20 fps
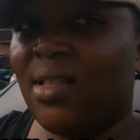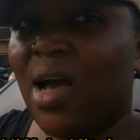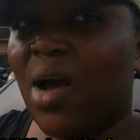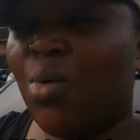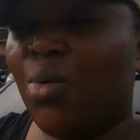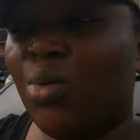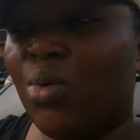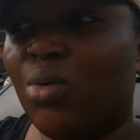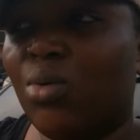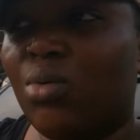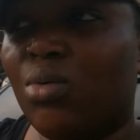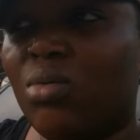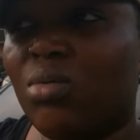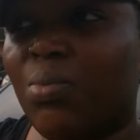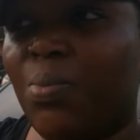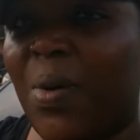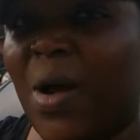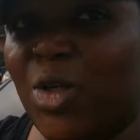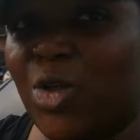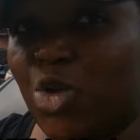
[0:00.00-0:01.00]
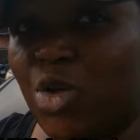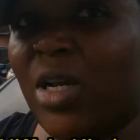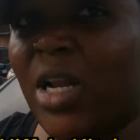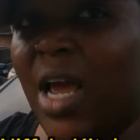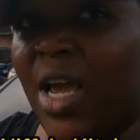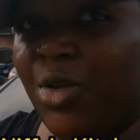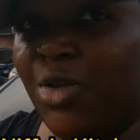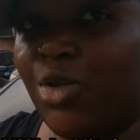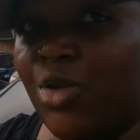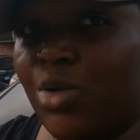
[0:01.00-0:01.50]
that will
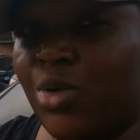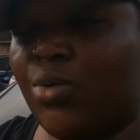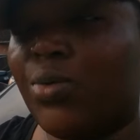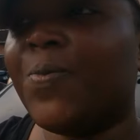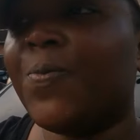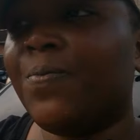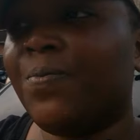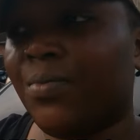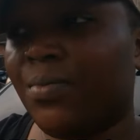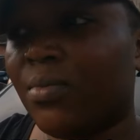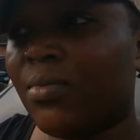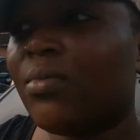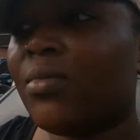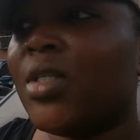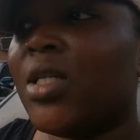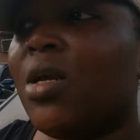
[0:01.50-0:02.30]
patronize, patronize you. you.